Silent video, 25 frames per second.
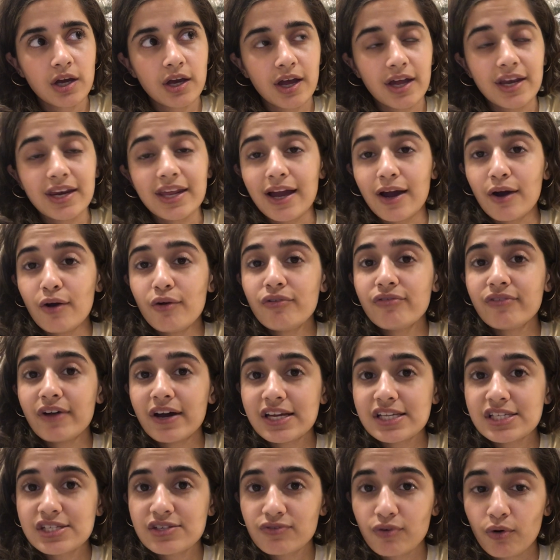Anyhow,
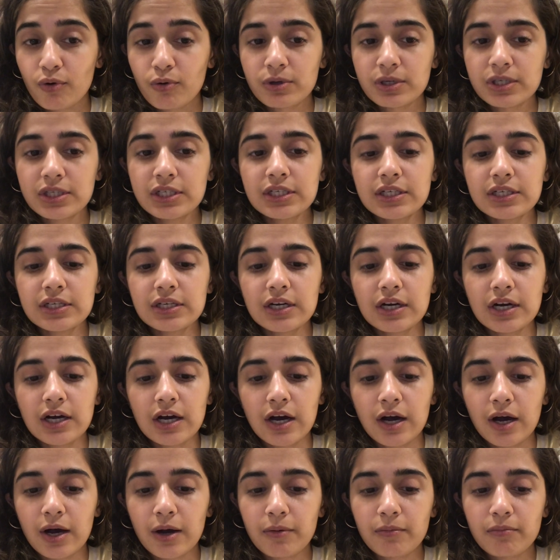fast forward,
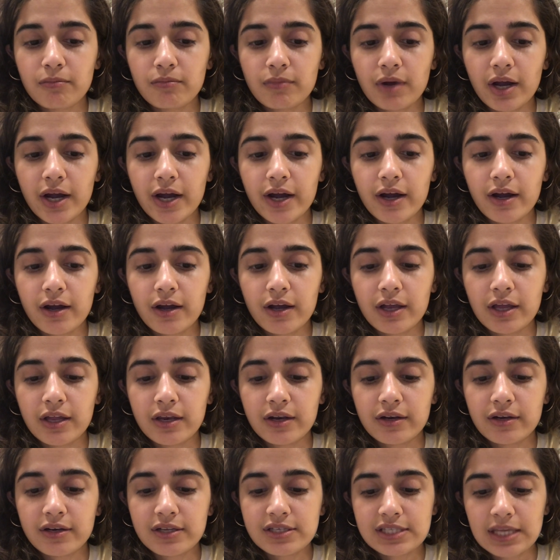
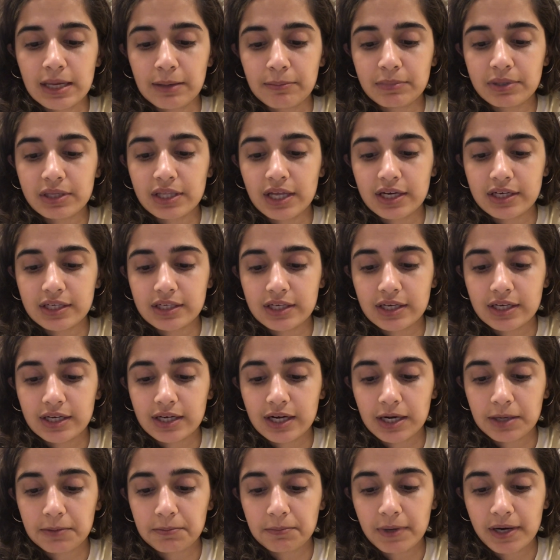in December that year, I
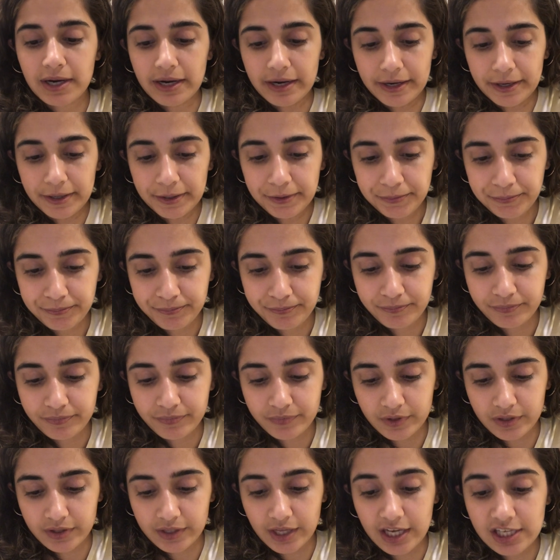cut my hair.
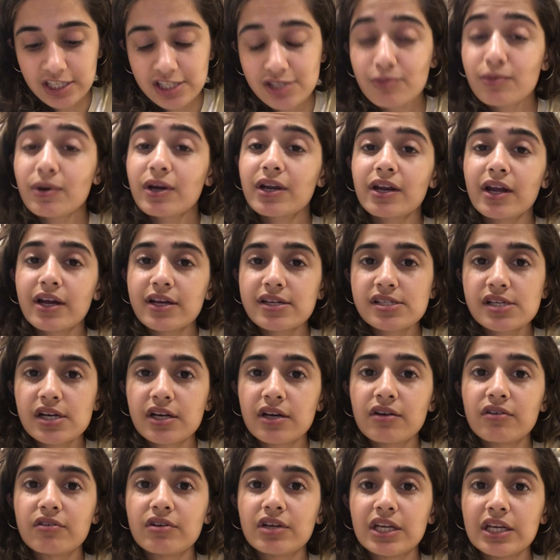And that's when I
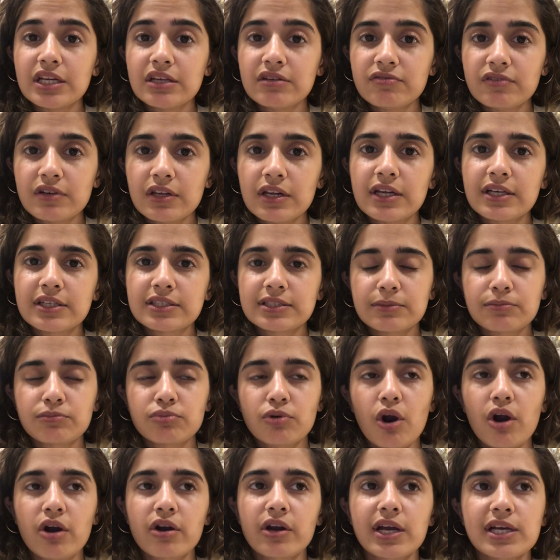started really feeling some
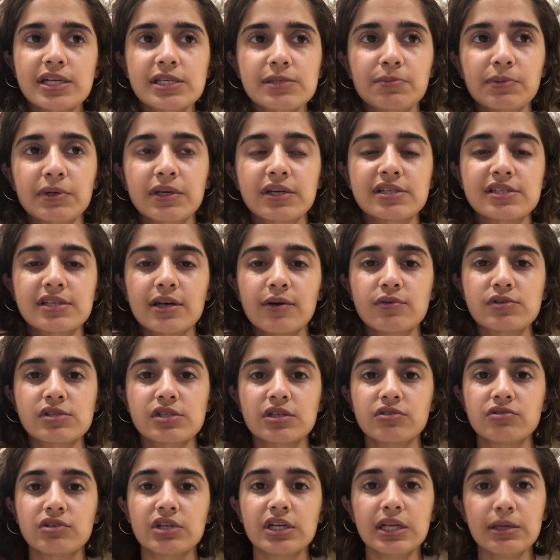progress, because that was
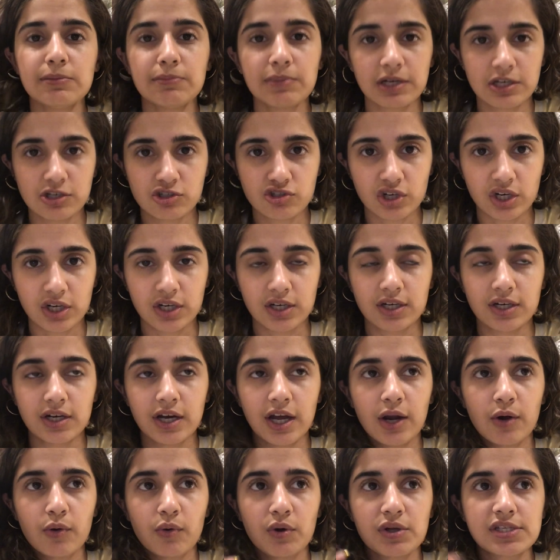a really big
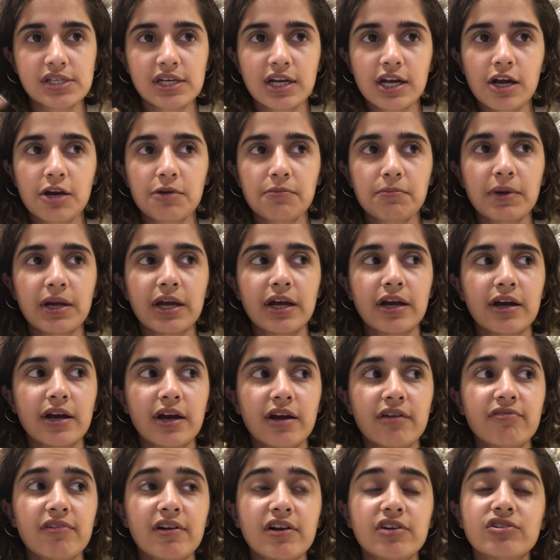trigger. And once I cut my hair,
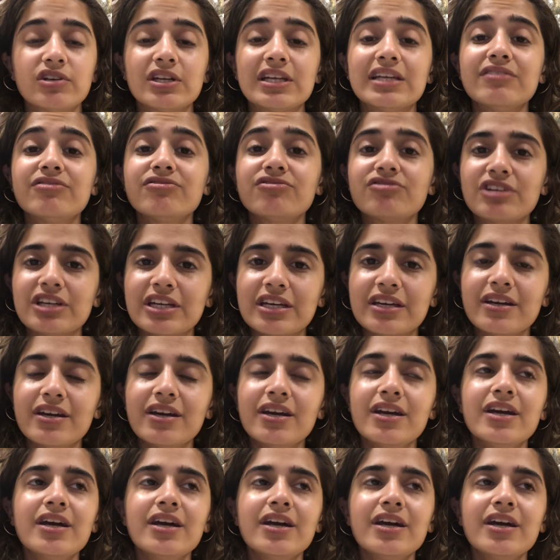I felt really free.